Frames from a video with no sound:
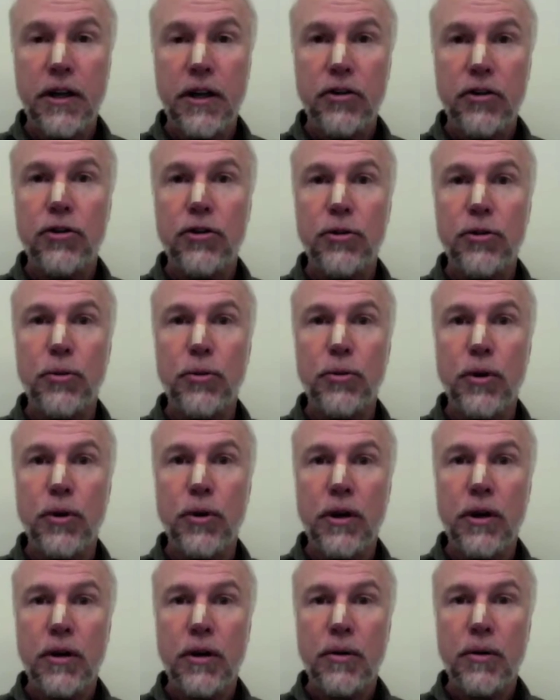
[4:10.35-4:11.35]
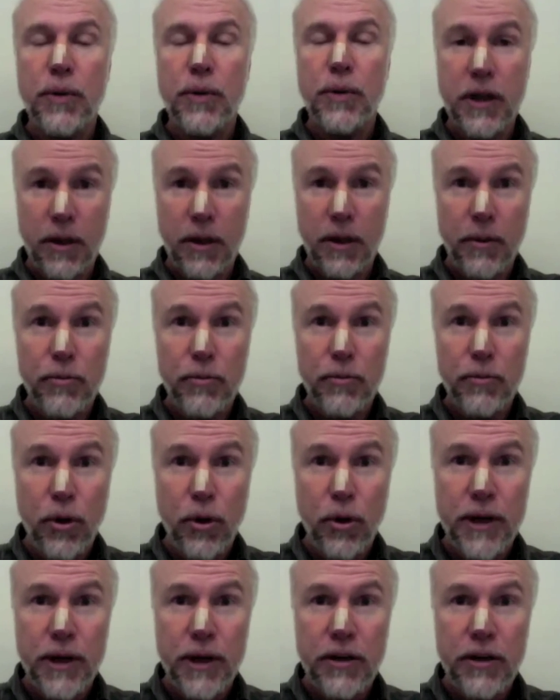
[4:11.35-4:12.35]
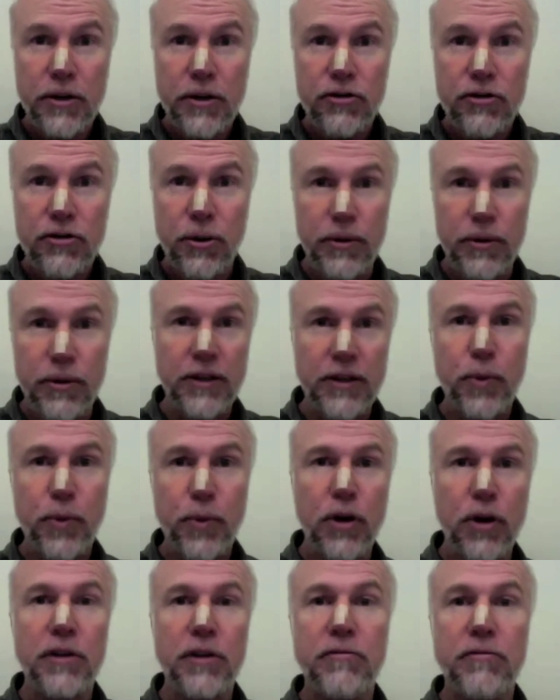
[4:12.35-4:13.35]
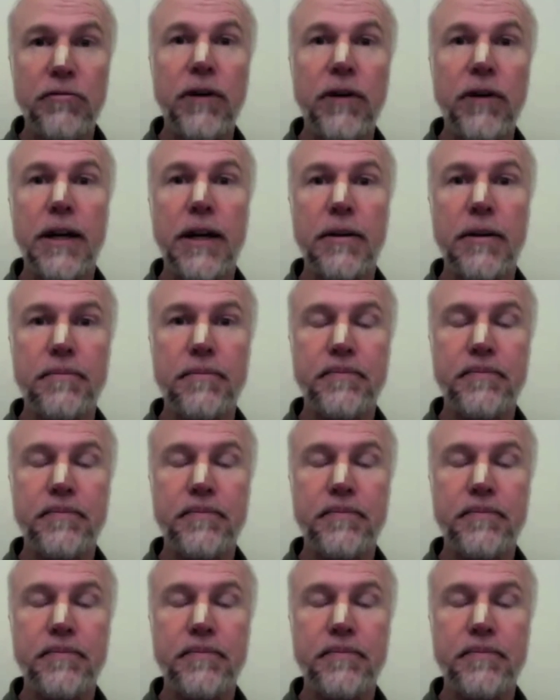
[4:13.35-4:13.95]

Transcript: to become absorbed in a good show. That's part of the fun.